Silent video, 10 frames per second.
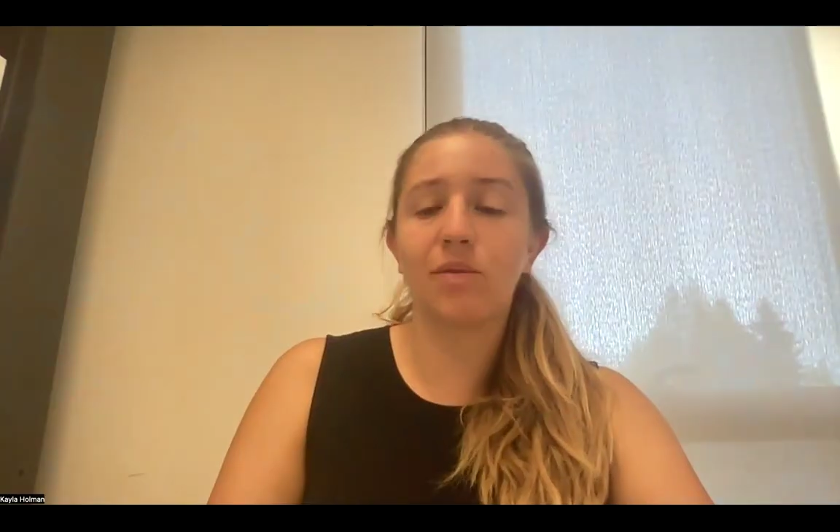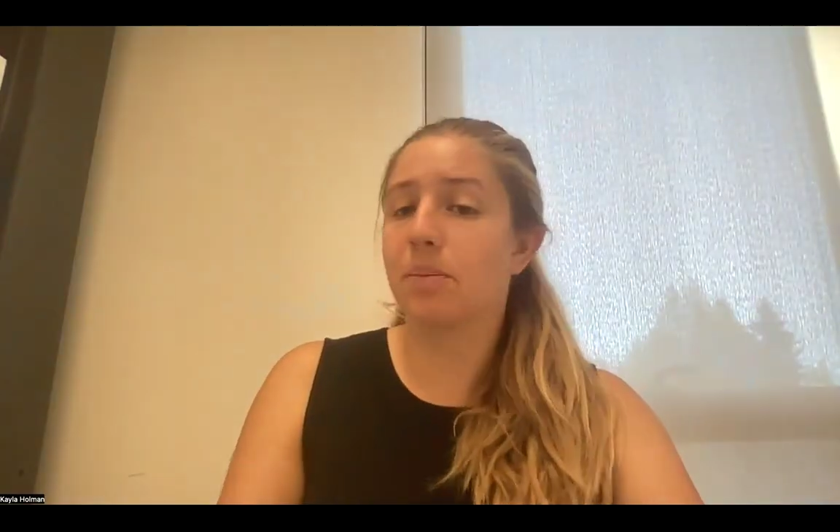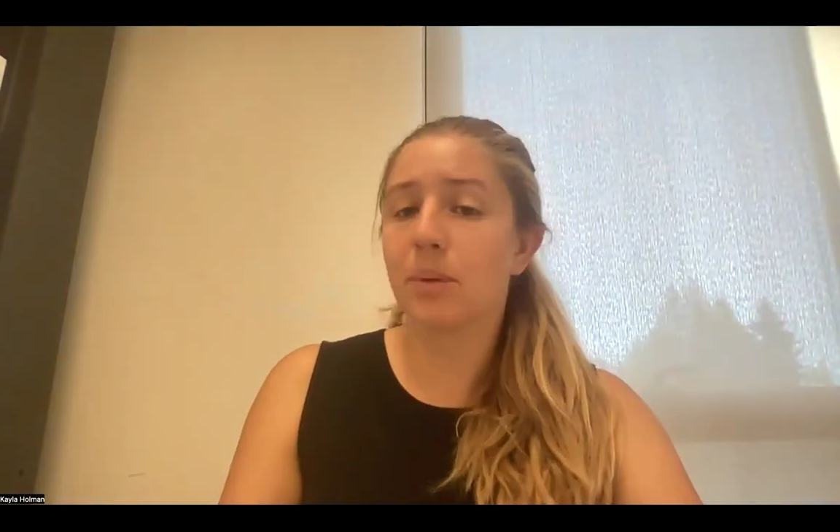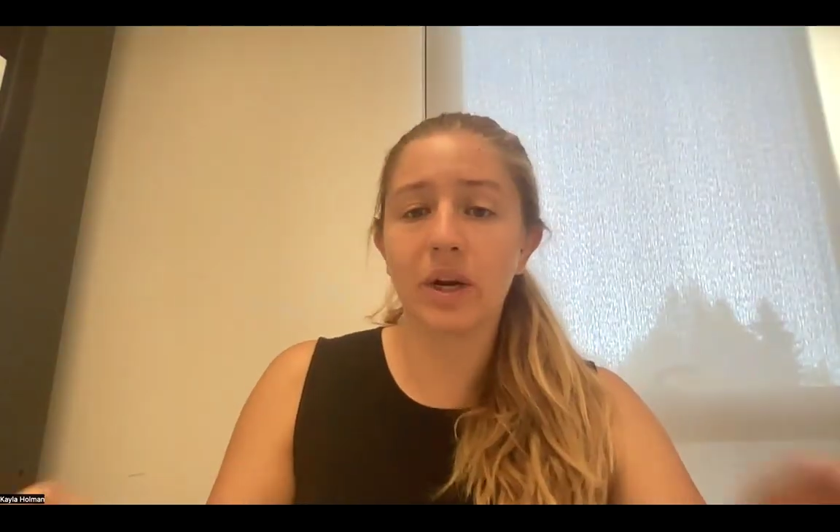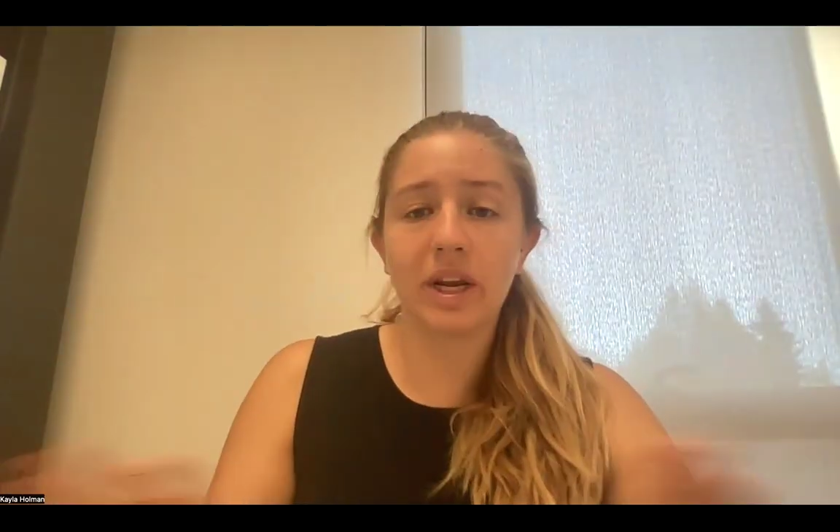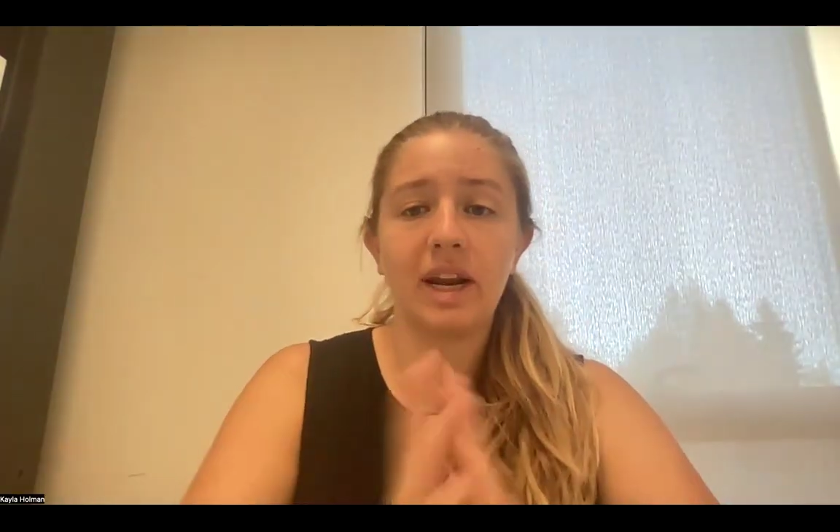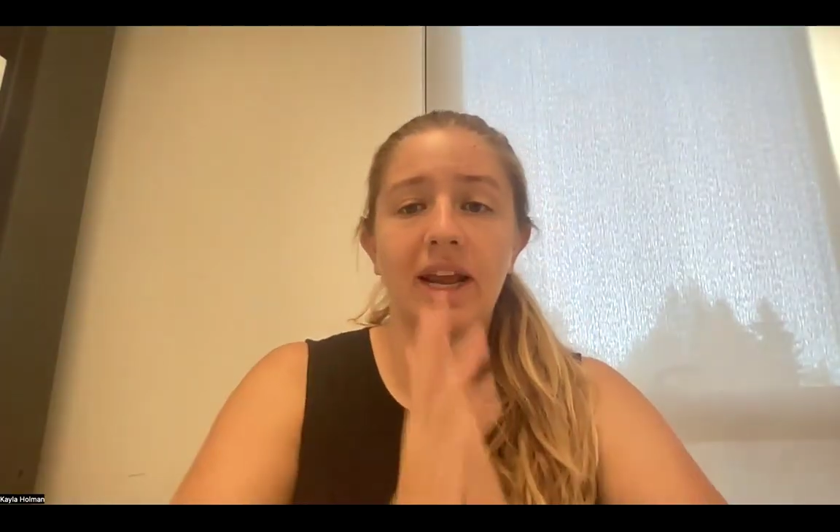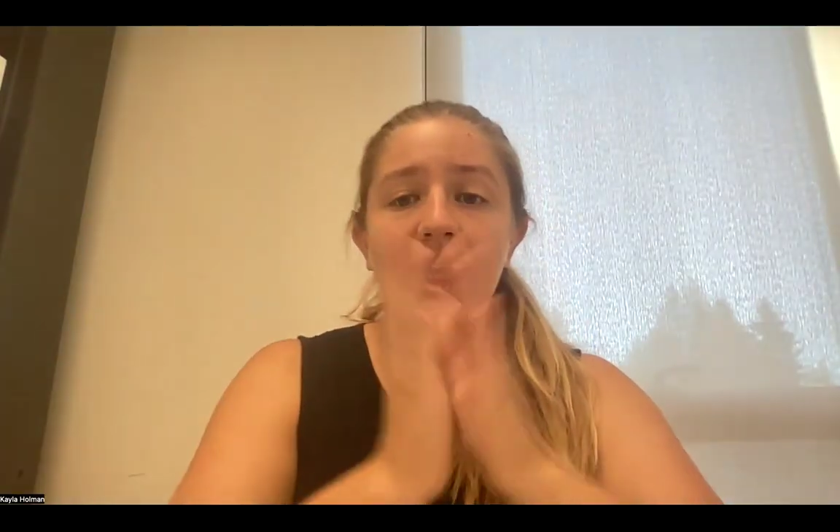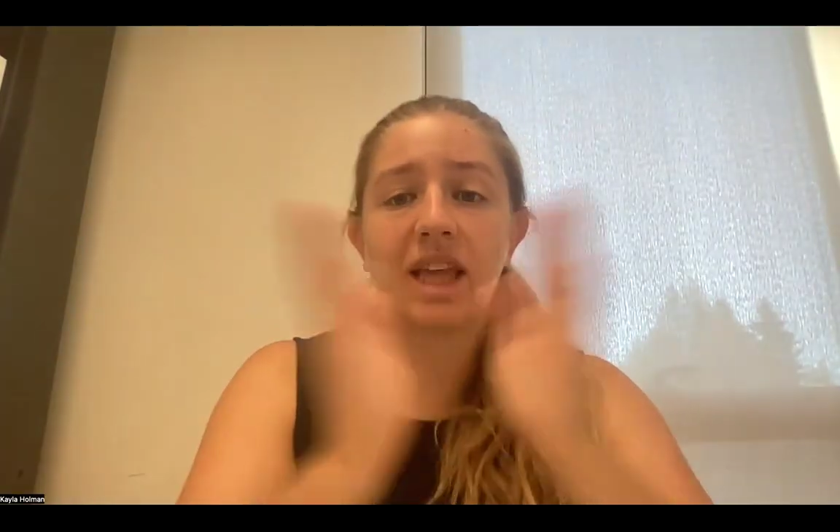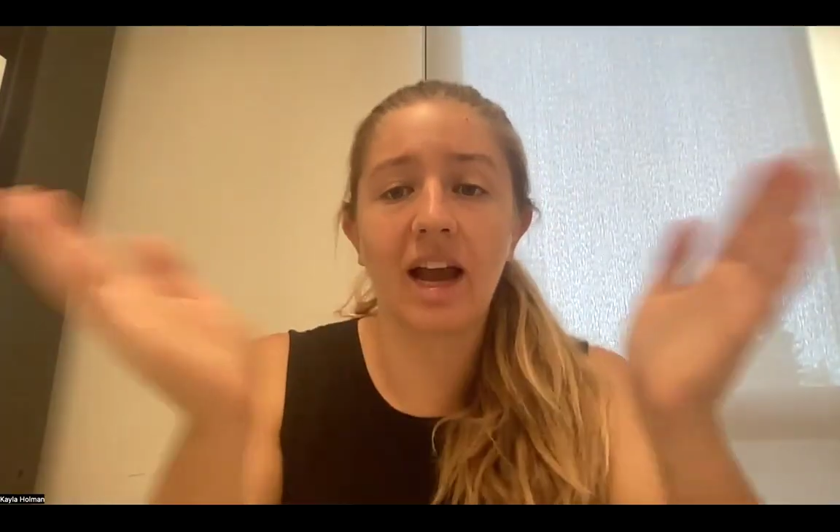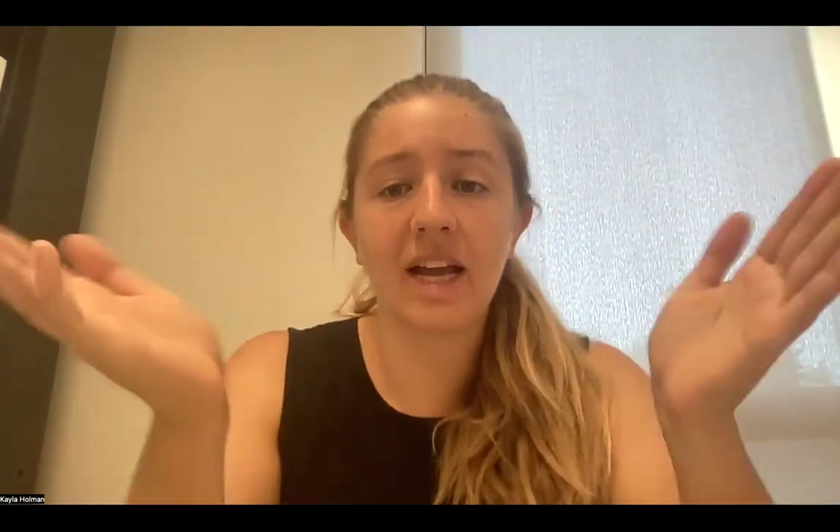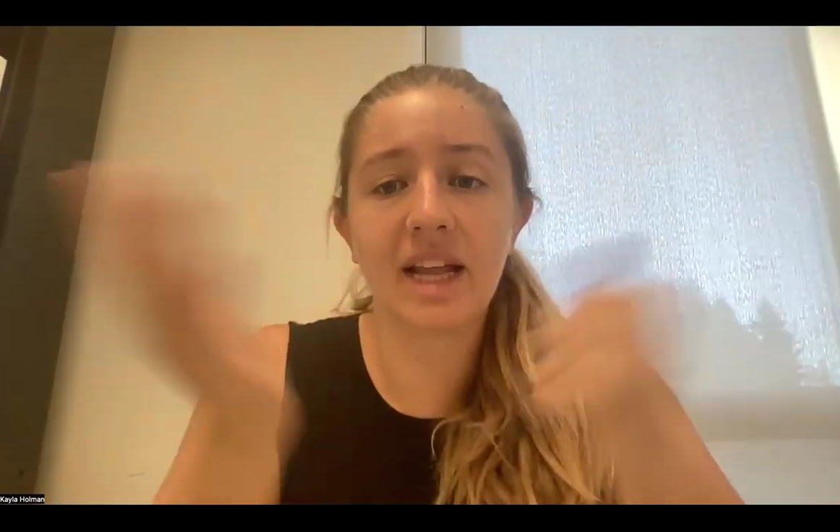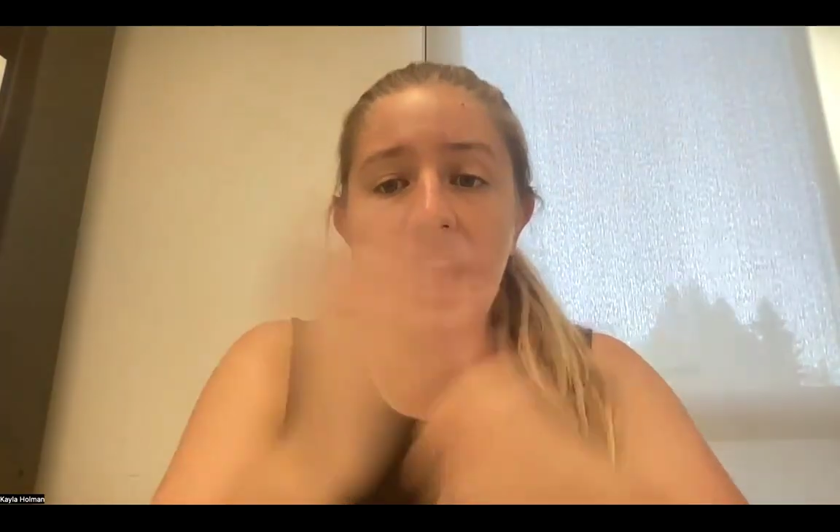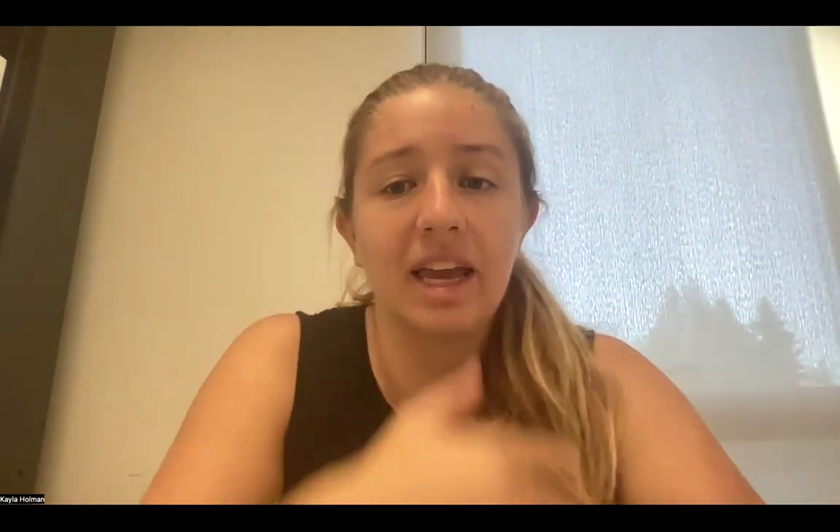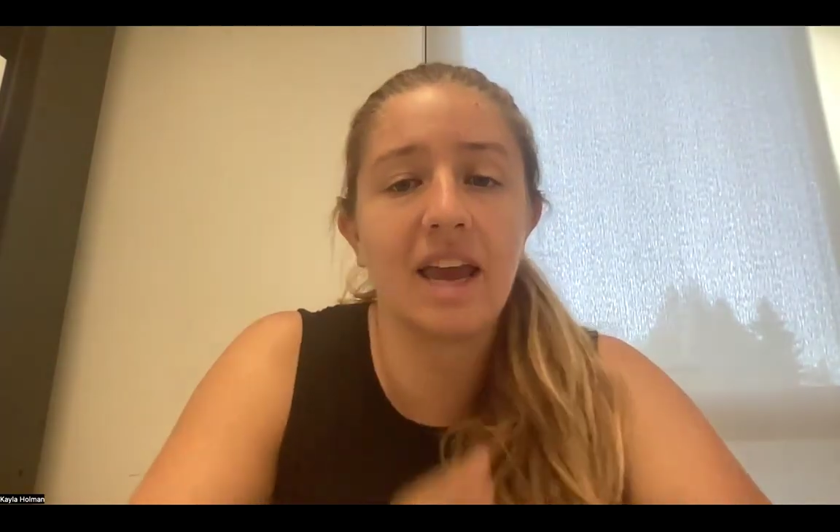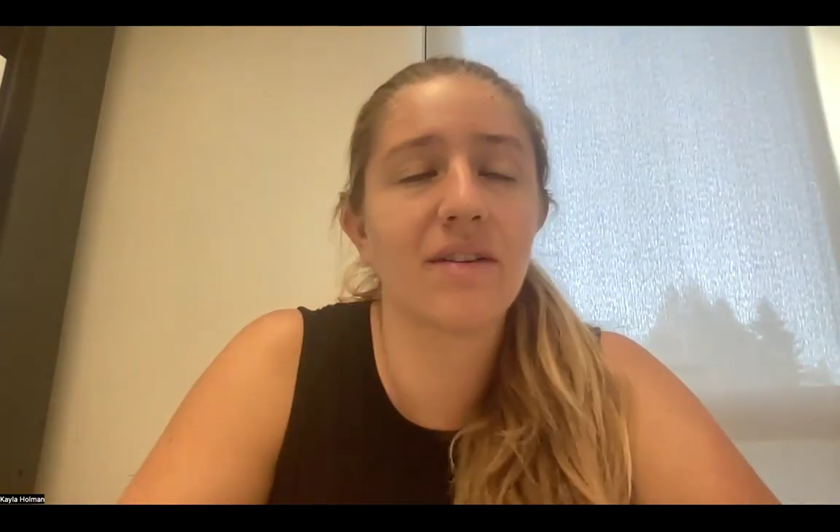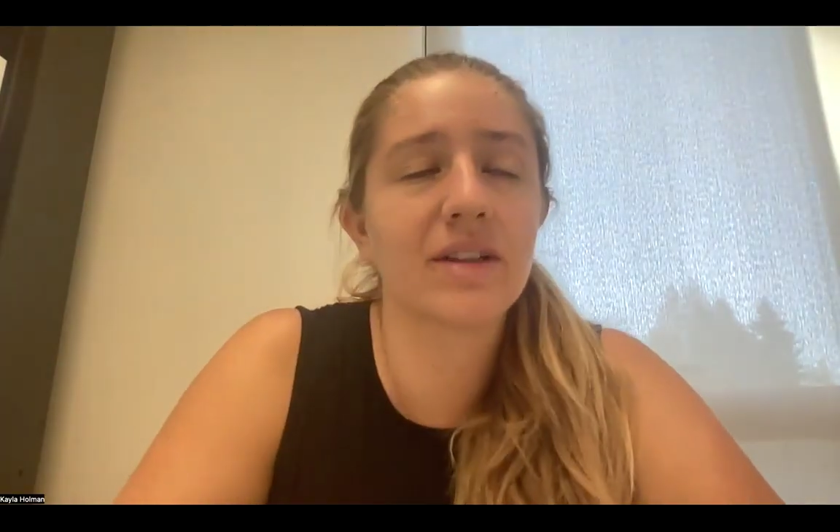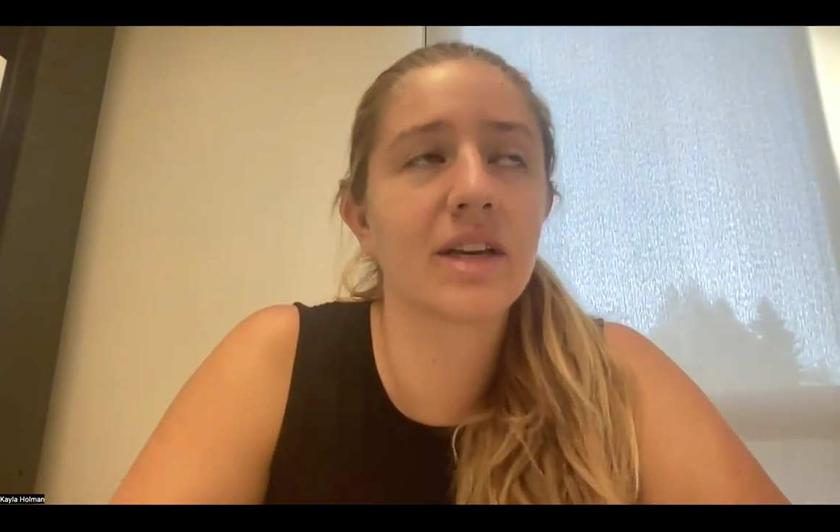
if we put in a line that gave us